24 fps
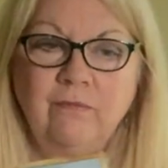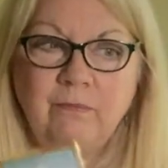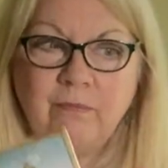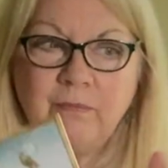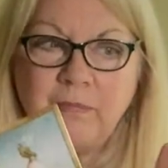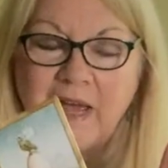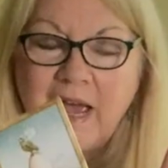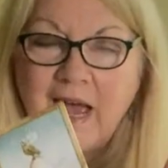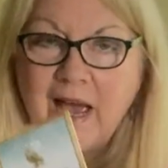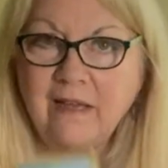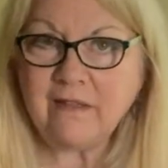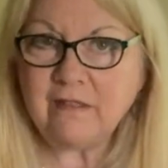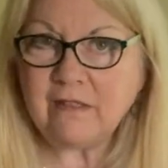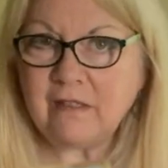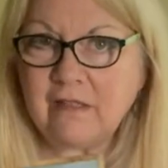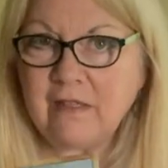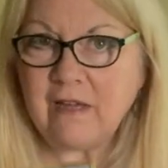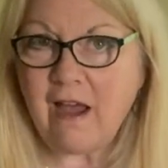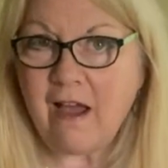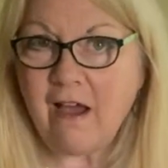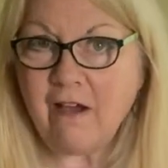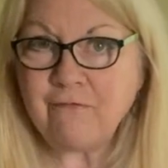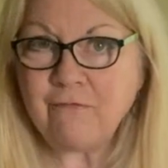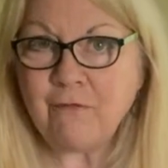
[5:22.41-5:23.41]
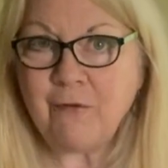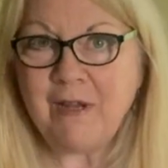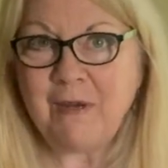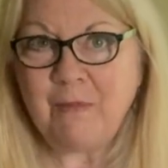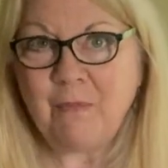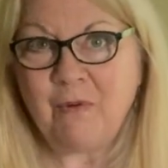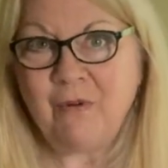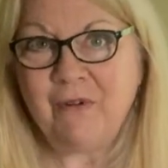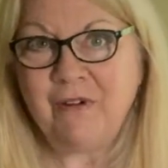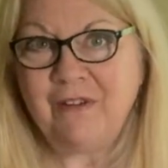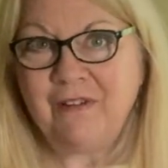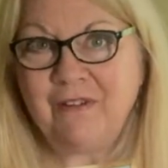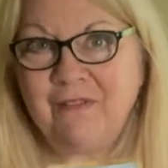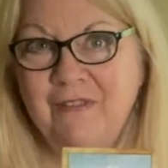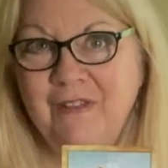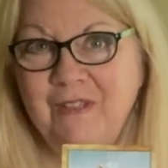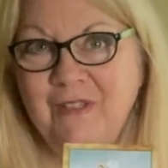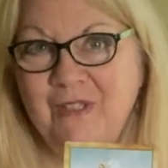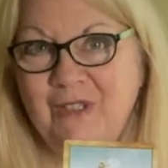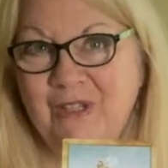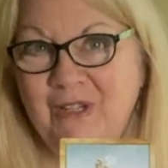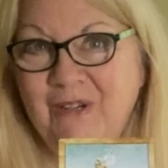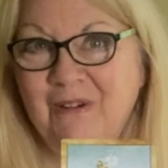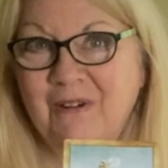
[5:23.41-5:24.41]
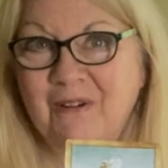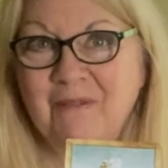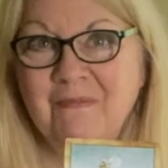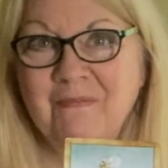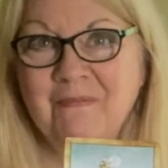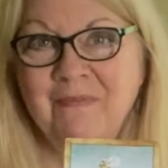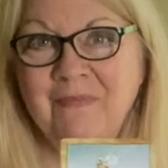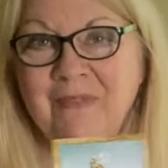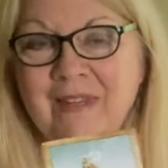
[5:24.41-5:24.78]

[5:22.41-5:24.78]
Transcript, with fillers: passed the halfway point of this year.